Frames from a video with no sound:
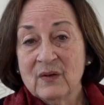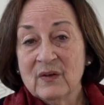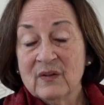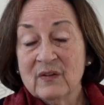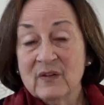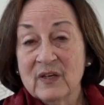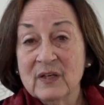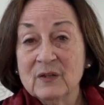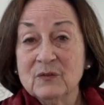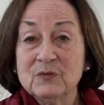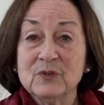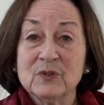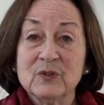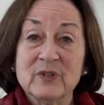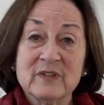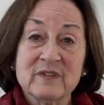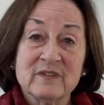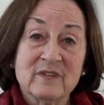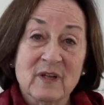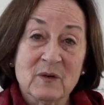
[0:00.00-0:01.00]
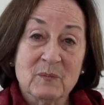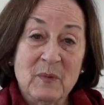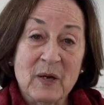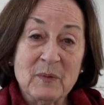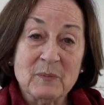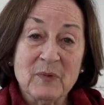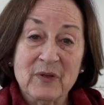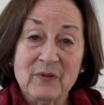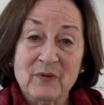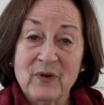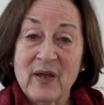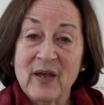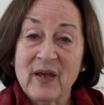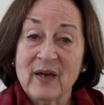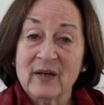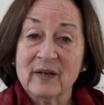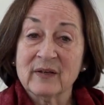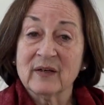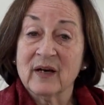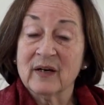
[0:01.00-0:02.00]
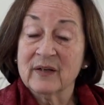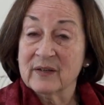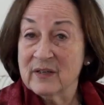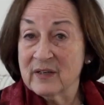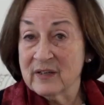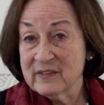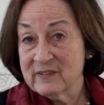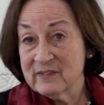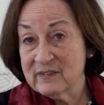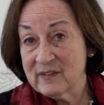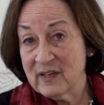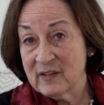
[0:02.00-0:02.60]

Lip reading: The influence that my mother had on us